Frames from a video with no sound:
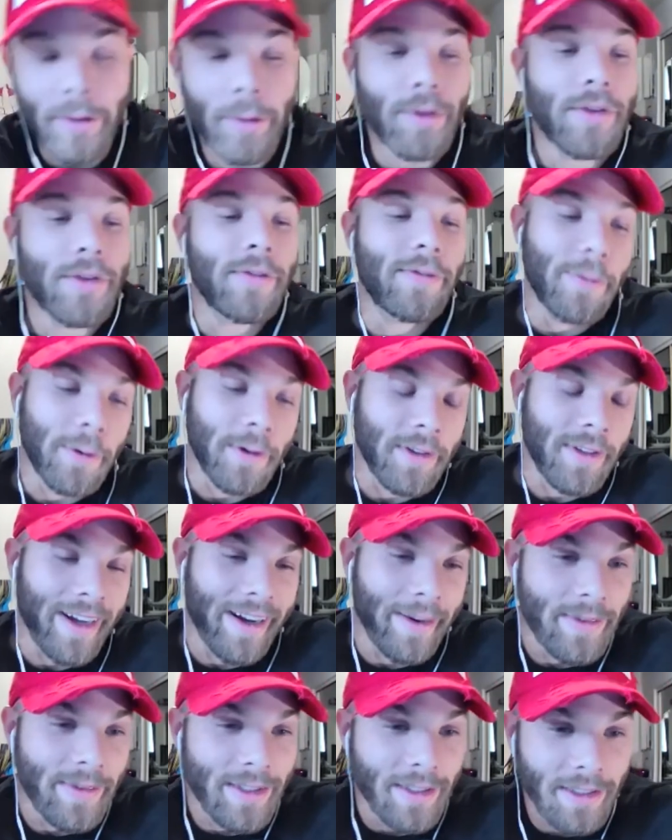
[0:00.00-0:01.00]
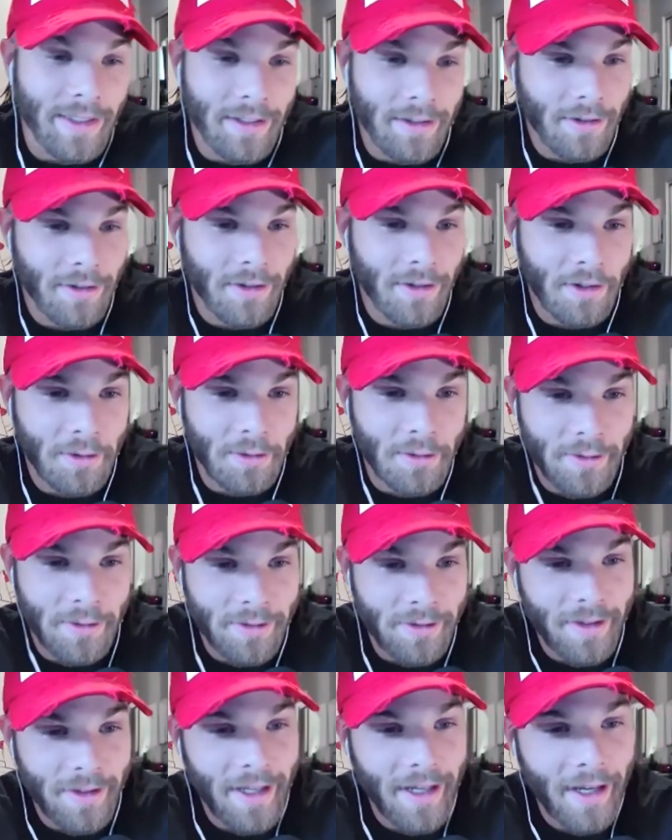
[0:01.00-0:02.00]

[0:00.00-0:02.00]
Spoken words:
was 4 times the lethal dose. Like I